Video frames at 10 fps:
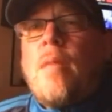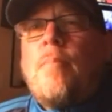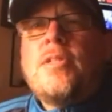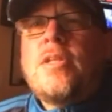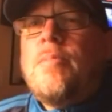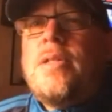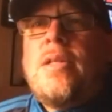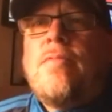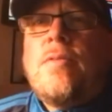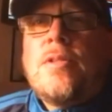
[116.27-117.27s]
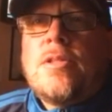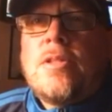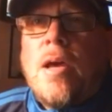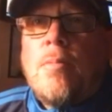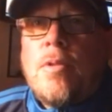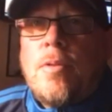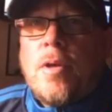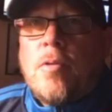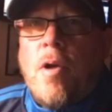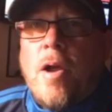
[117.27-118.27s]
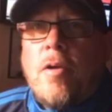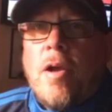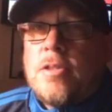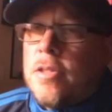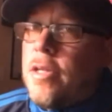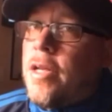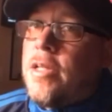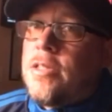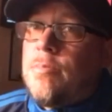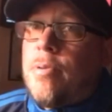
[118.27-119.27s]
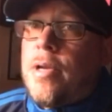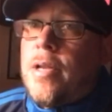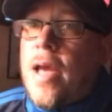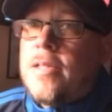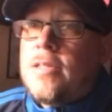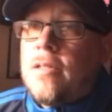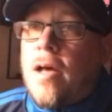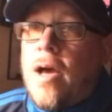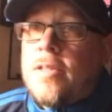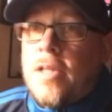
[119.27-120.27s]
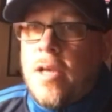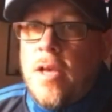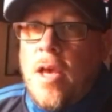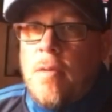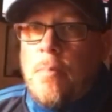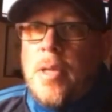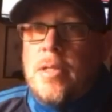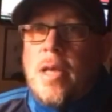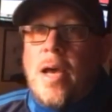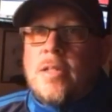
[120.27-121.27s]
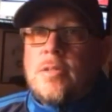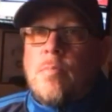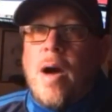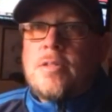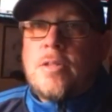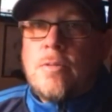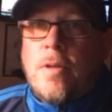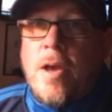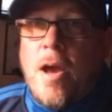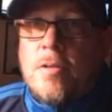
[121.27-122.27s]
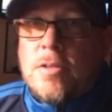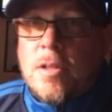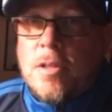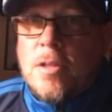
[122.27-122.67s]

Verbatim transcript: But it's going to be different this time with the thick ryegrass. They're going to get some pretty nasty lies, and Pete Dye's monster layout's going